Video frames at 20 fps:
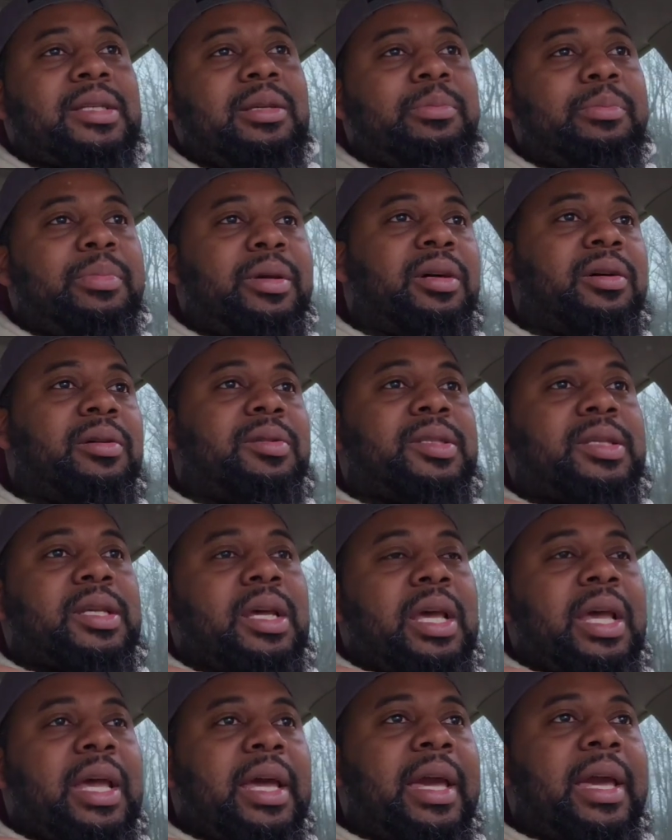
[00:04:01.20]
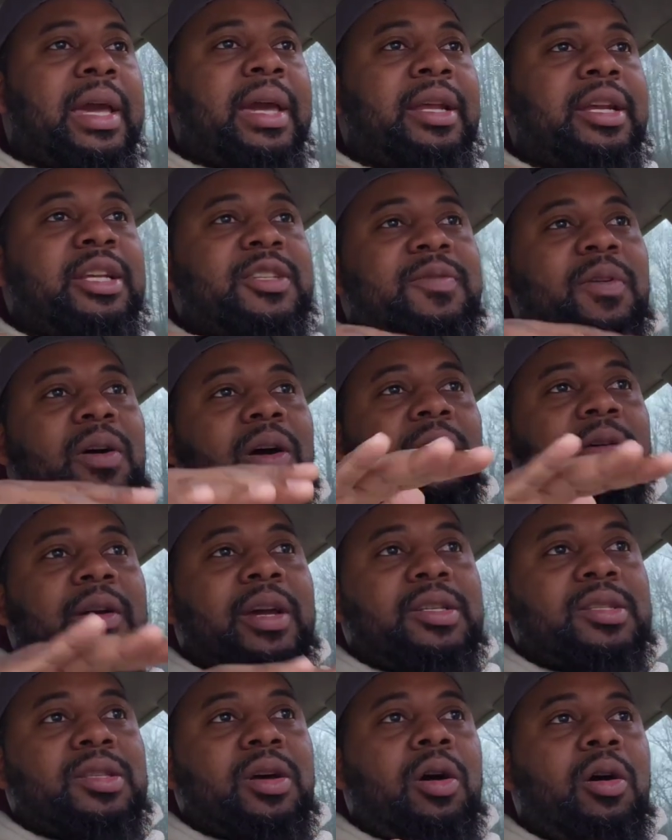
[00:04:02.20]
seat belts. And as far
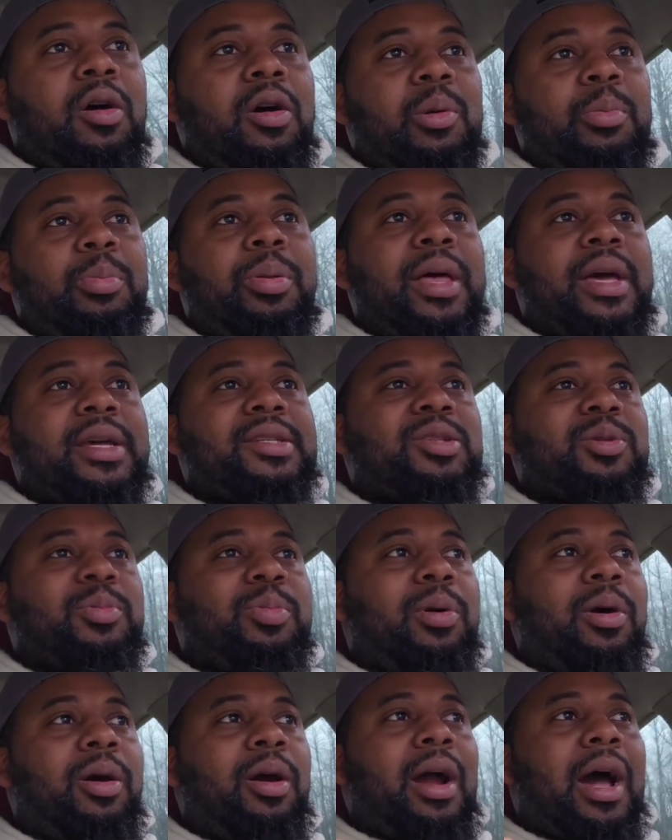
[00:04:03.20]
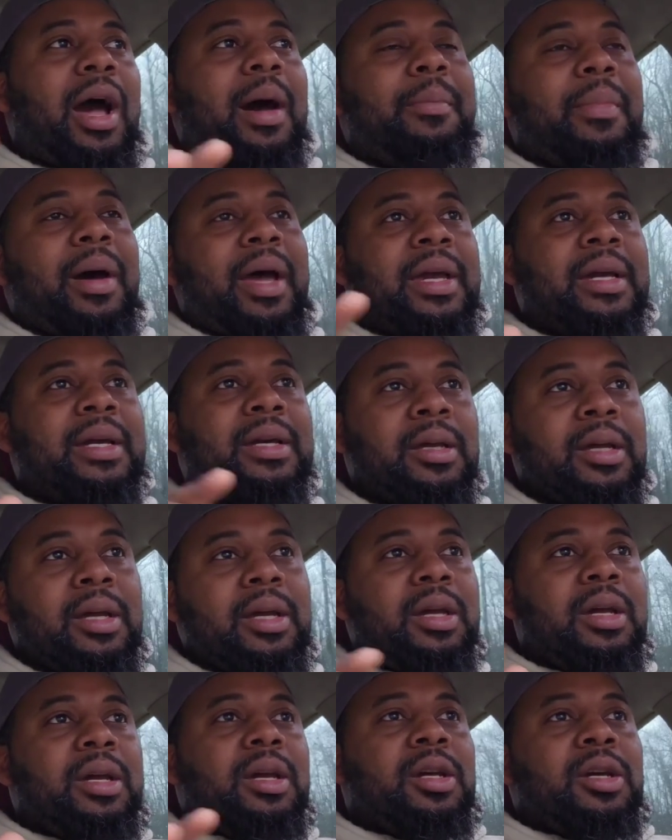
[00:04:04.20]
as the hard plastic part, I might
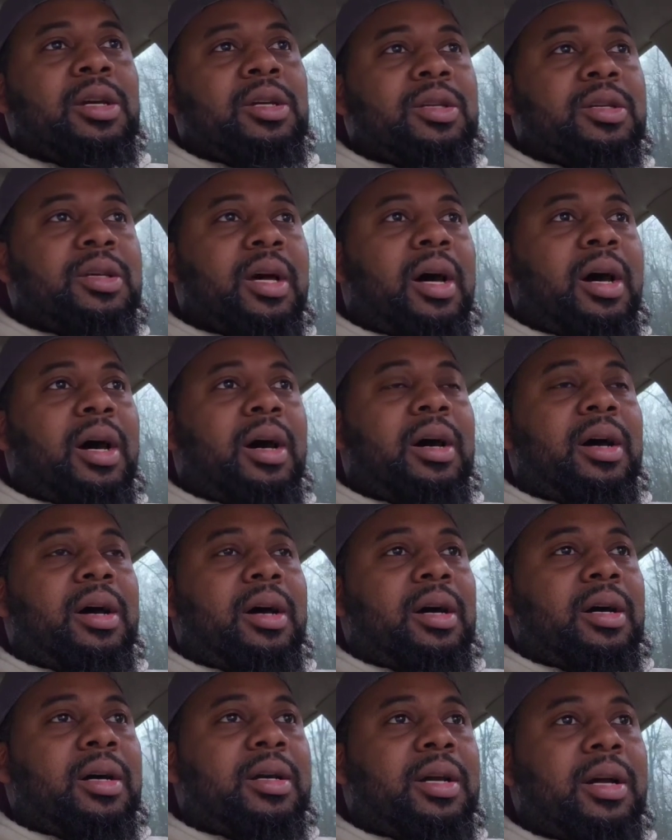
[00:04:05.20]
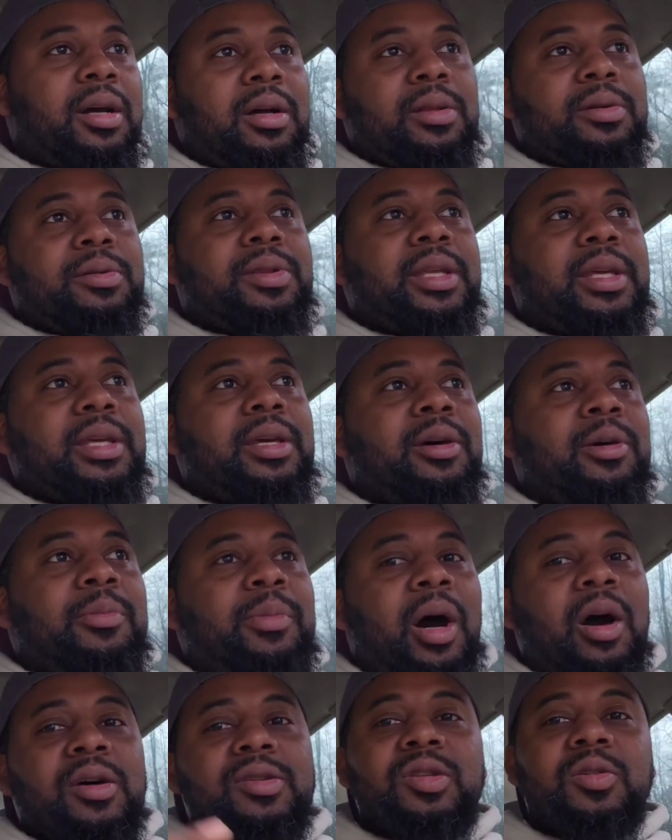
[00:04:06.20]
uh, color
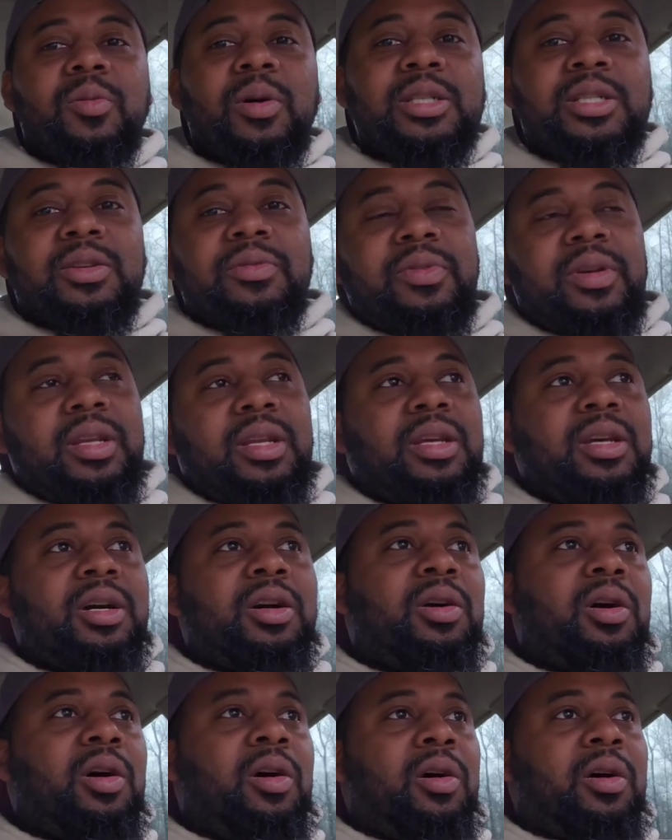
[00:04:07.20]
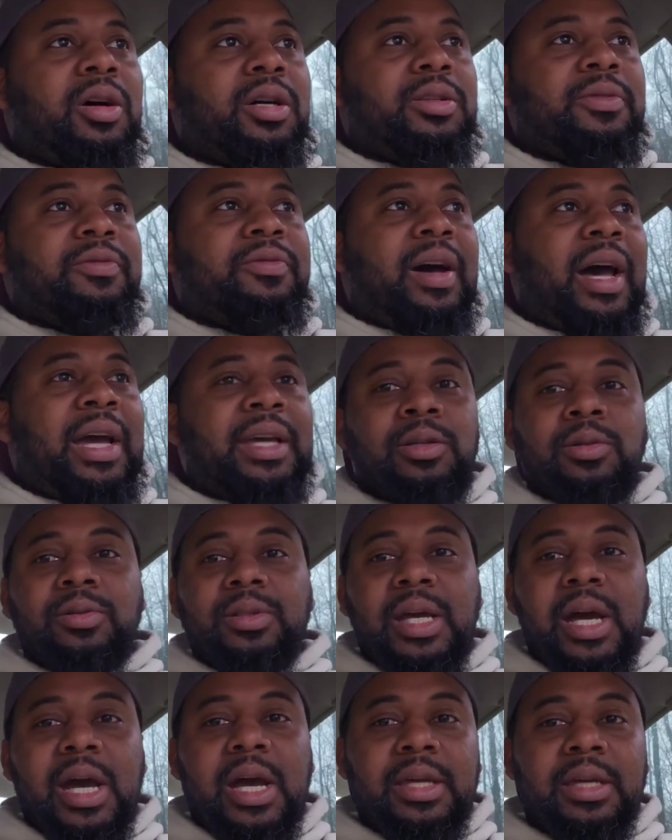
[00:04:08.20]
them. I also watched a video on
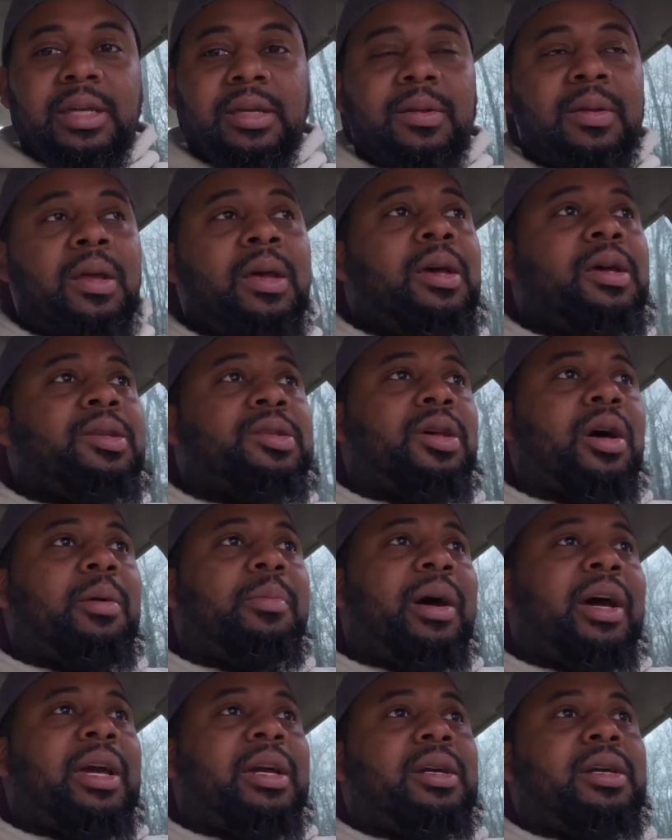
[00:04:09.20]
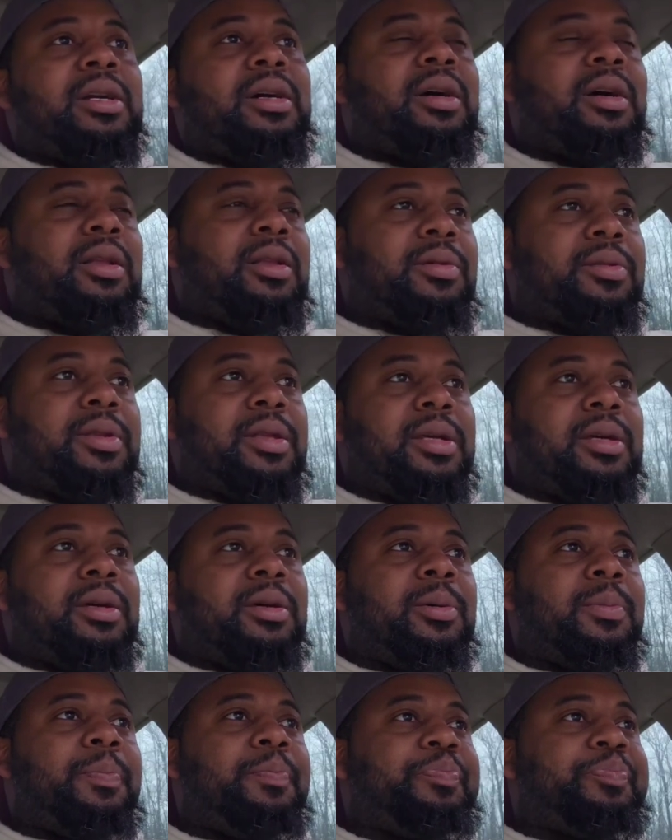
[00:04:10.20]
vinyl dyeing, so I might color
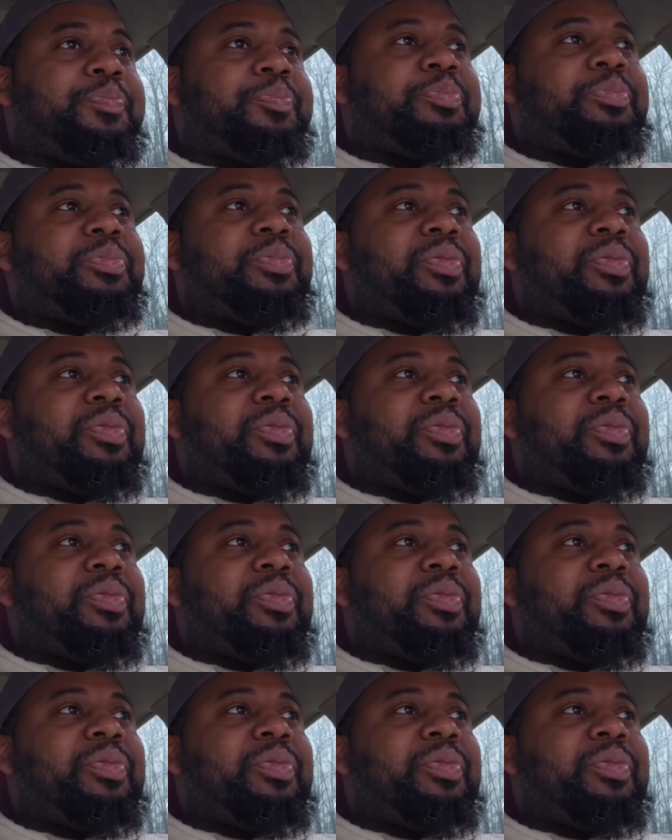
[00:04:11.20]
them